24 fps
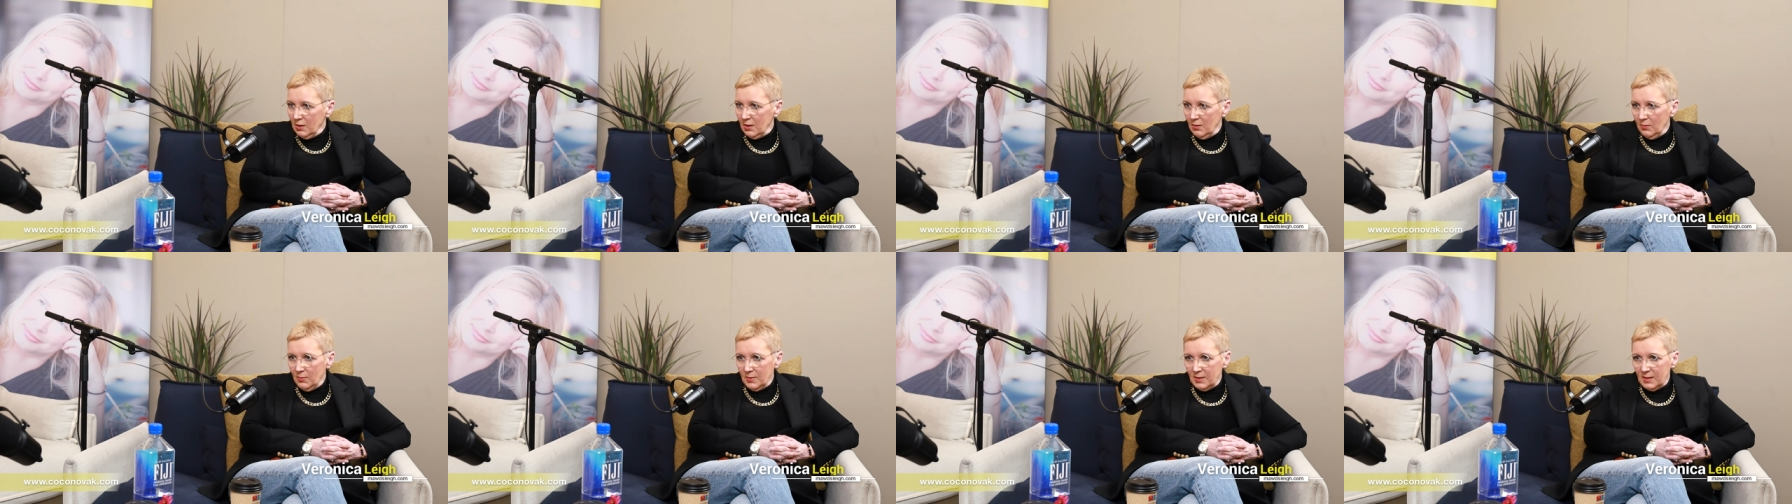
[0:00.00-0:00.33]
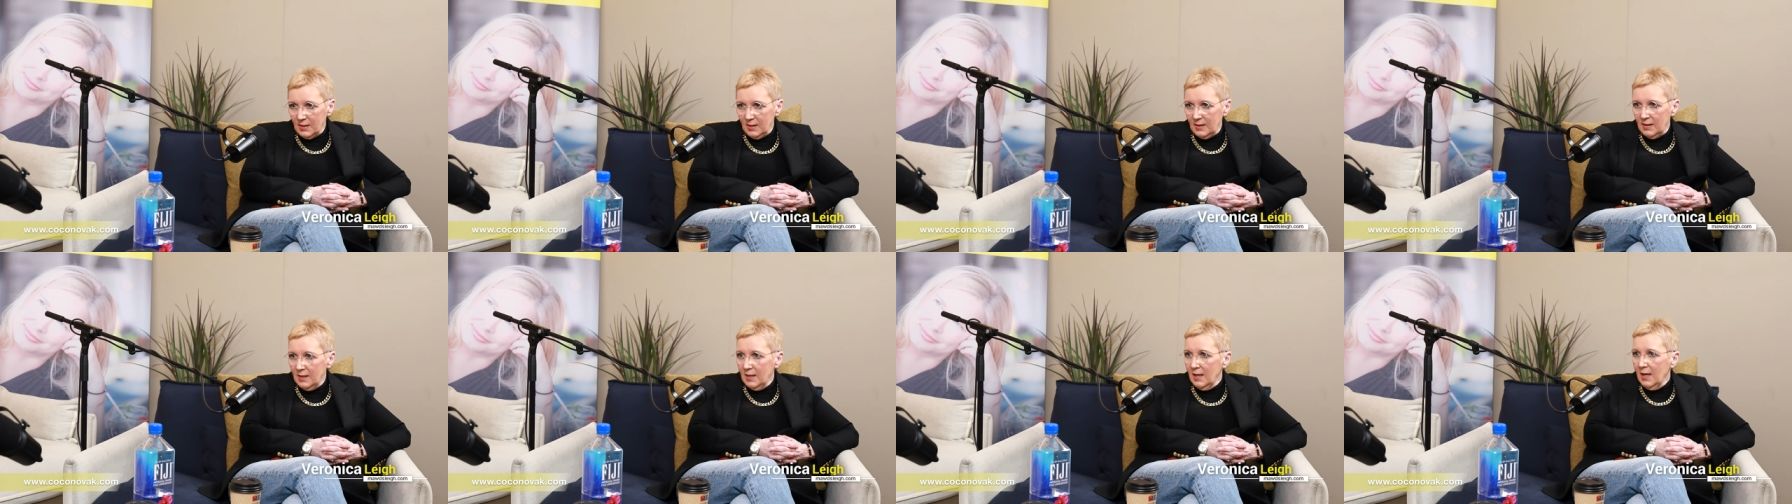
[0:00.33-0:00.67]
I was
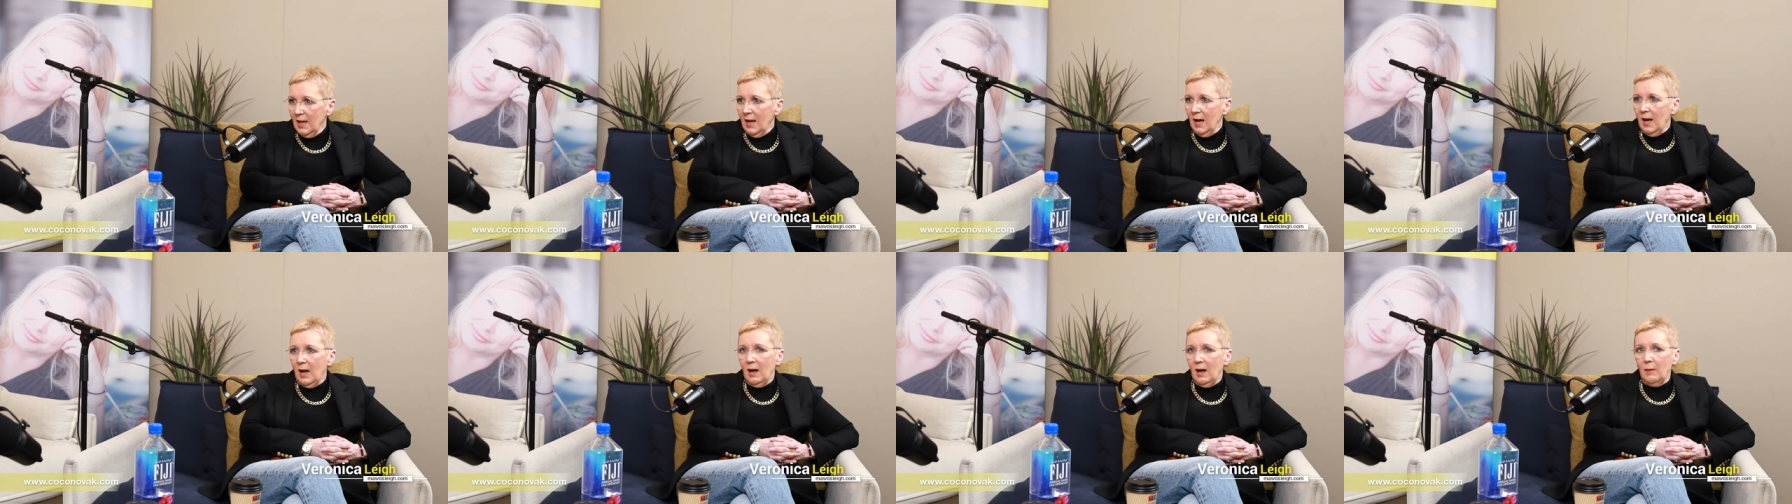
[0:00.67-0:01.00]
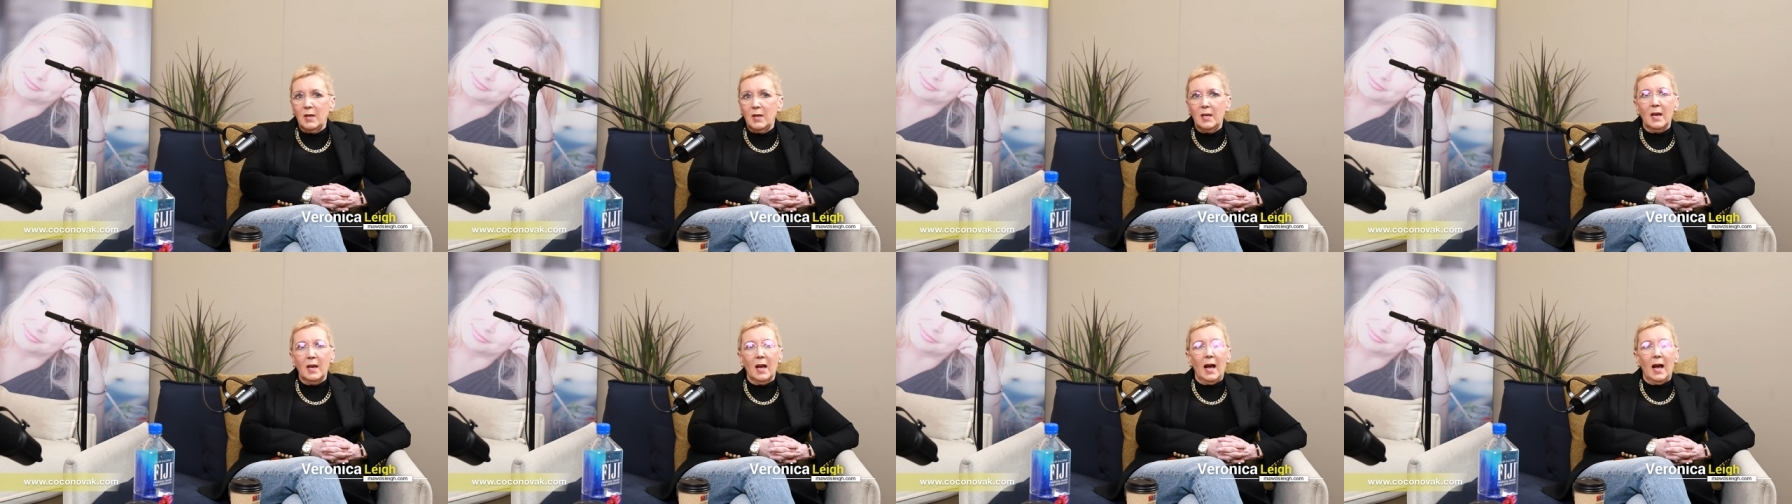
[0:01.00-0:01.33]
in. I
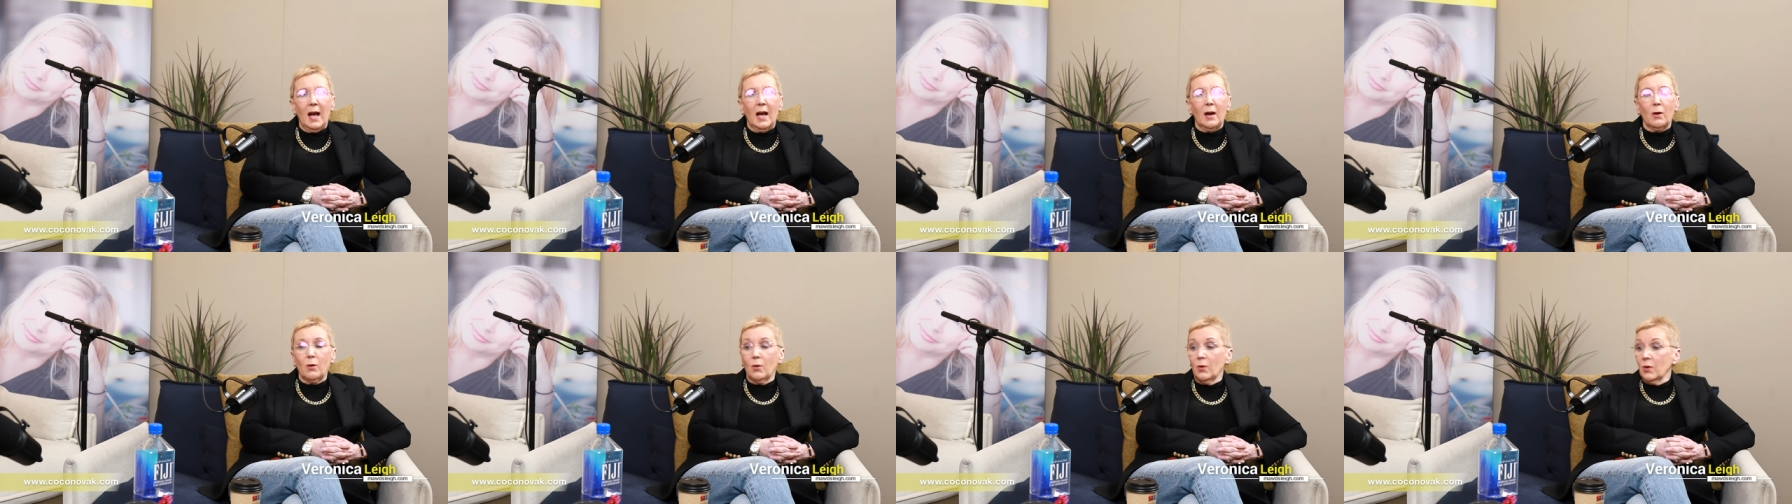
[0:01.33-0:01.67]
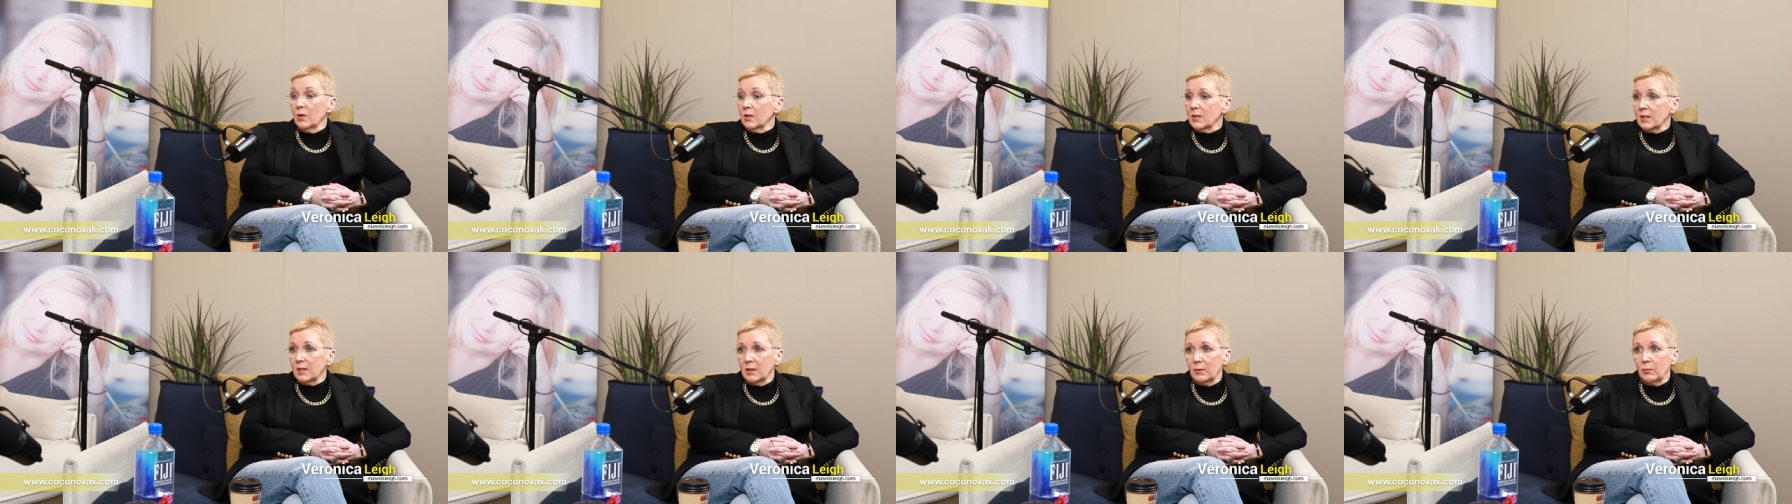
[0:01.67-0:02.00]
mean,
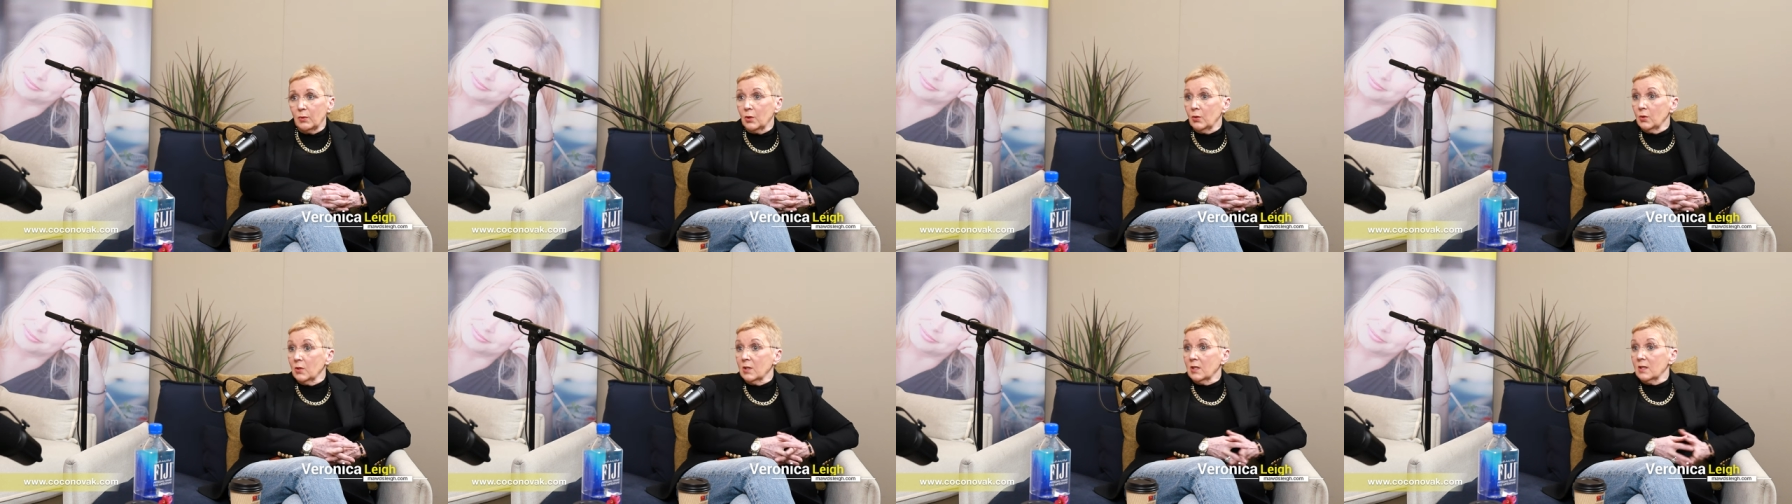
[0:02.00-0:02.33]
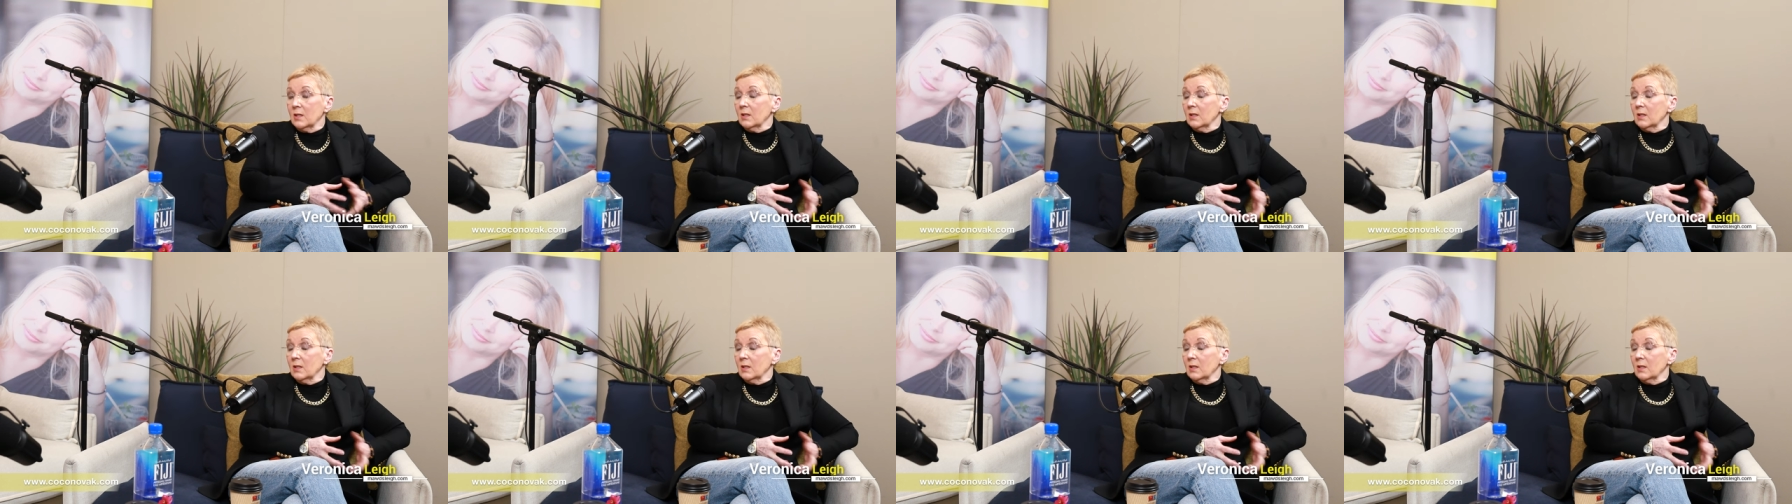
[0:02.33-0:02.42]
honestly, we could,